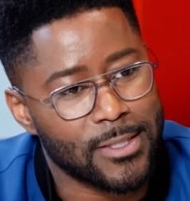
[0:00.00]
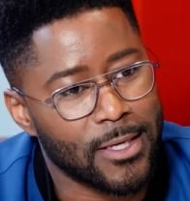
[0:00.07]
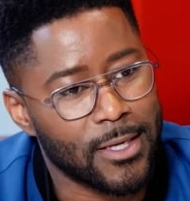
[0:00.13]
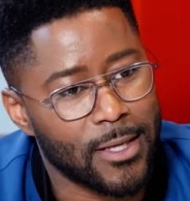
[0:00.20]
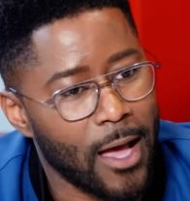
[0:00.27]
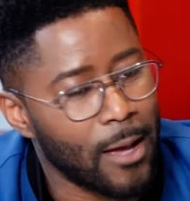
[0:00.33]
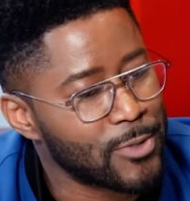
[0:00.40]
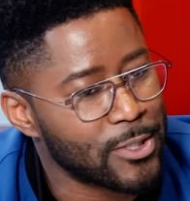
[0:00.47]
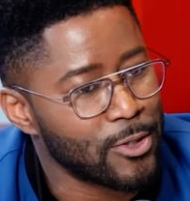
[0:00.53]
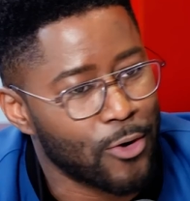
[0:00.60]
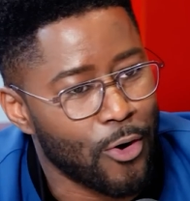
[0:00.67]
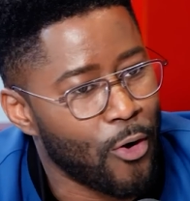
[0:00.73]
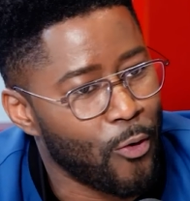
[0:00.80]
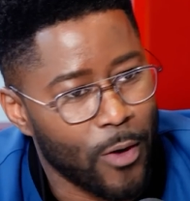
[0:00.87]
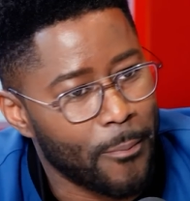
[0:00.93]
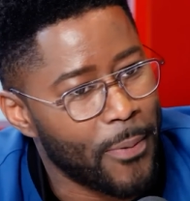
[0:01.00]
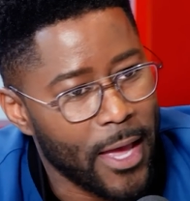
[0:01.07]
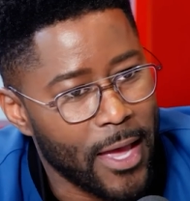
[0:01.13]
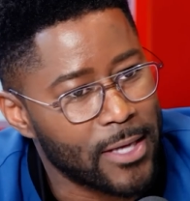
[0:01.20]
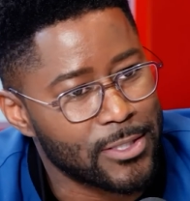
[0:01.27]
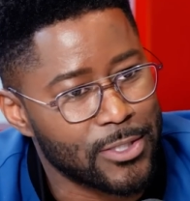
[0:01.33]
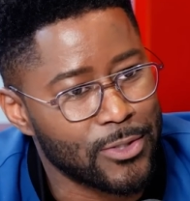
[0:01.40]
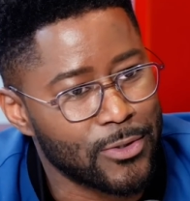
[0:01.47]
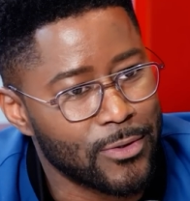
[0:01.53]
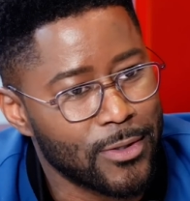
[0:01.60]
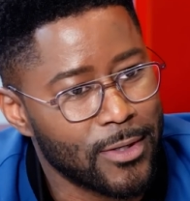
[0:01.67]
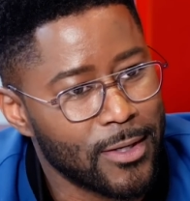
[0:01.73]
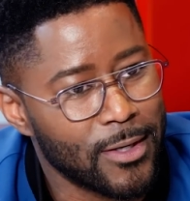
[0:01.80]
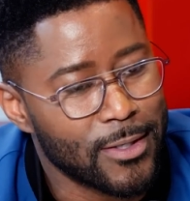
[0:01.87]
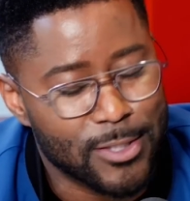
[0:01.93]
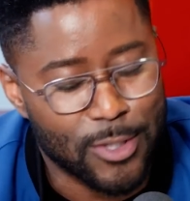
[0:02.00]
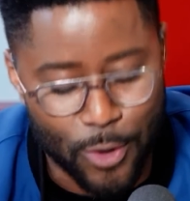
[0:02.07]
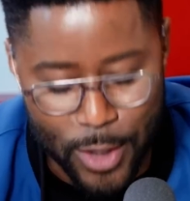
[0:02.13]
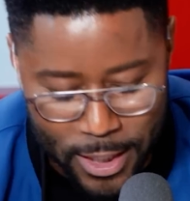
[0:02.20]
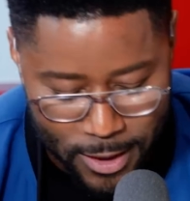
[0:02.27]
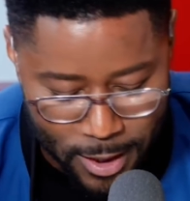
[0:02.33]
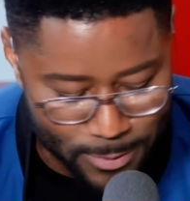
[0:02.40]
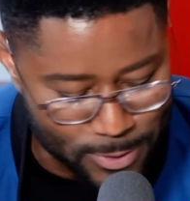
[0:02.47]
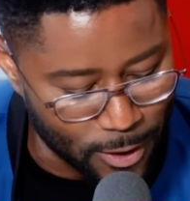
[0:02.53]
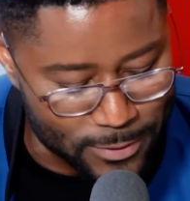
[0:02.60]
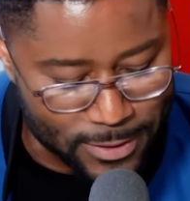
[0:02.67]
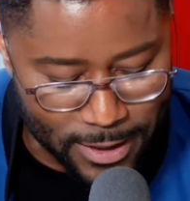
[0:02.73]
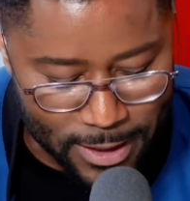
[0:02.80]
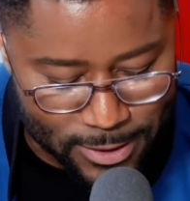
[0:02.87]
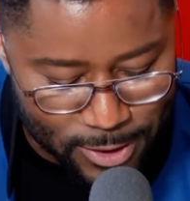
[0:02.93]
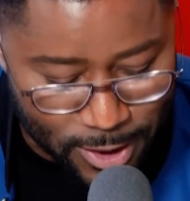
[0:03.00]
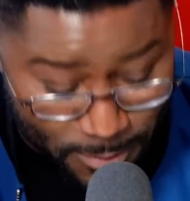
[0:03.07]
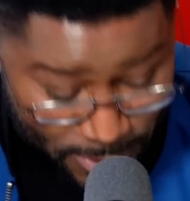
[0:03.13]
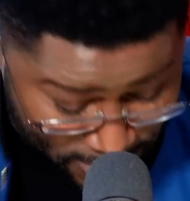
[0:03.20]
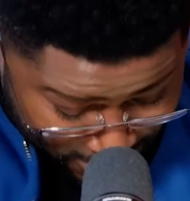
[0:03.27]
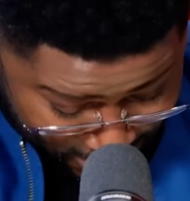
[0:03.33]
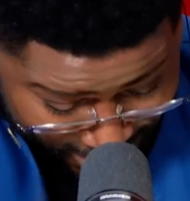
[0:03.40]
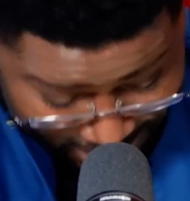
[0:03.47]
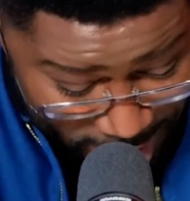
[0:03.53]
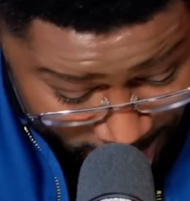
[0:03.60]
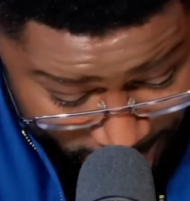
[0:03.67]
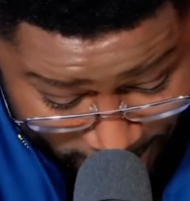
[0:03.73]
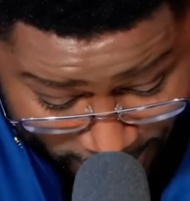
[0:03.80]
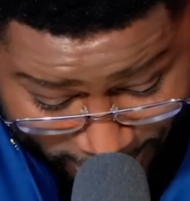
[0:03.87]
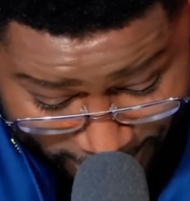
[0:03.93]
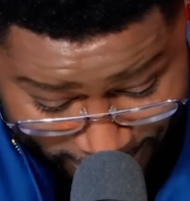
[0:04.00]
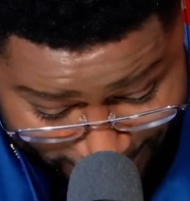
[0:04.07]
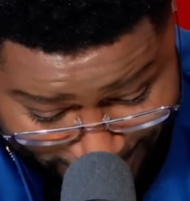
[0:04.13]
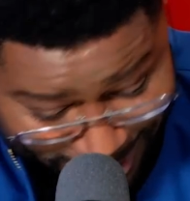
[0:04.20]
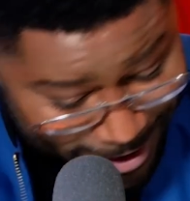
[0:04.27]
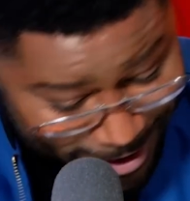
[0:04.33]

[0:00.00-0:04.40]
is thinking, I'm still going to run past you. So he comes off the line of scrimmage and